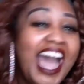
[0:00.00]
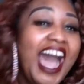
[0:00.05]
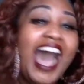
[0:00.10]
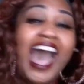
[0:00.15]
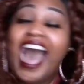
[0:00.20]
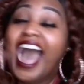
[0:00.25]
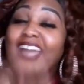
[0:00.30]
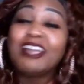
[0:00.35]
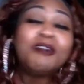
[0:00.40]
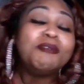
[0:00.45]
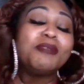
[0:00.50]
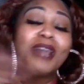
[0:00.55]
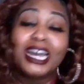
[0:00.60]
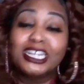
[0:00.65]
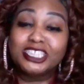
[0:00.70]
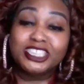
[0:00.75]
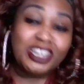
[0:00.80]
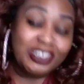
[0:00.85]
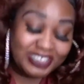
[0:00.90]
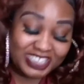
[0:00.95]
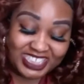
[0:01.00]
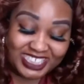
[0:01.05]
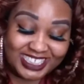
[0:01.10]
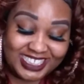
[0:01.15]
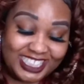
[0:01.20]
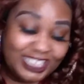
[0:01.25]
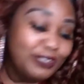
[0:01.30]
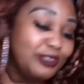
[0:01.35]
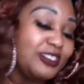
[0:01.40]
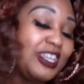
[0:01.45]
I am not
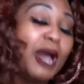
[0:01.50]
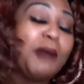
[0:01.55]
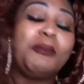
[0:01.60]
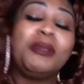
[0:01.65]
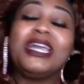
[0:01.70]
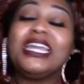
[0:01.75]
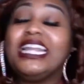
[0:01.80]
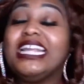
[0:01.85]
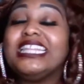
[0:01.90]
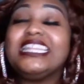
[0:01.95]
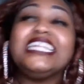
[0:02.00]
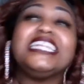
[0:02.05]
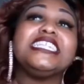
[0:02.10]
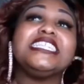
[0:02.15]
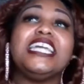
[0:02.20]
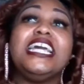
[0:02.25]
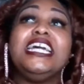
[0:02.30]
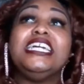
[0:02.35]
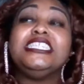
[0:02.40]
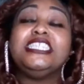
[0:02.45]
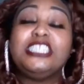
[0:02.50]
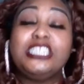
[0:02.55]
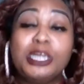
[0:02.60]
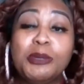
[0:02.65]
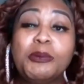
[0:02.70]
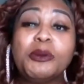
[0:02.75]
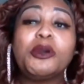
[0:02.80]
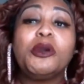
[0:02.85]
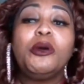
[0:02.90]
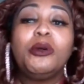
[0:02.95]
churchy. This will not be anything
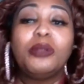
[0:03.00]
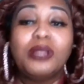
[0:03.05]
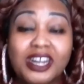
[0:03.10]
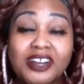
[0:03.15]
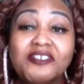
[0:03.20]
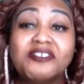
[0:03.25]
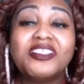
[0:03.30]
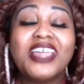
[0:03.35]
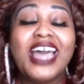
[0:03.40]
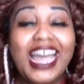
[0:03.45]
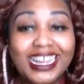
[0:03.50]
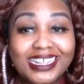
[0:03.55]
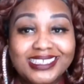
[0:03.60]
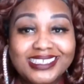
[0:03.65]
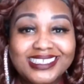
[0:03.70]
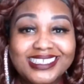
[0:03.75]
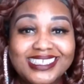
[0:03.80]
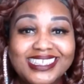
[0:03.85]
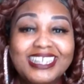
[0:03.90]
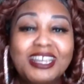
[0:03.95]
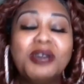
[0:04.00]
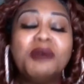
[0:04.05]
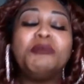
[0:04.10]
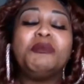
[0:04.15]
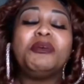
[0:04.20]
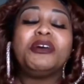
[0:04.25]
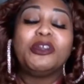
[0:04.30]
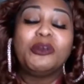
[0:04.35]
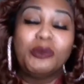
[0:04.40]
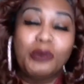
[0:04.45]
typical of that,
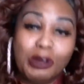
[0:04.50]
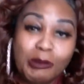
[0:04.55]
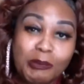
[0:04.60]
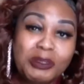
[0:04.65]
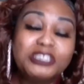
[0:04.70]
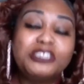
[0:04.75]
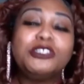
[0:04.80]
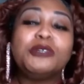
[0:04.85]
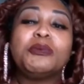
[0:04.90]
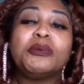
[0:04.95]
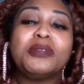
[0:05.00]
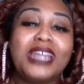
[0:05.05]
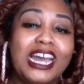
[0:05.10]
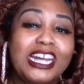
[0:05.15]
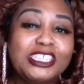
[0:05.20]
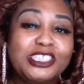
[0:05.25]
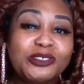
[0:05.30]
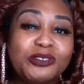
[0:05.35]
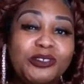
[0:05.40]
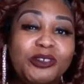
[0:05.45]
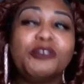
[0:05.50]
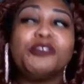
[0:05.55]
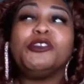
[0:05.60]
but it will be supernatural.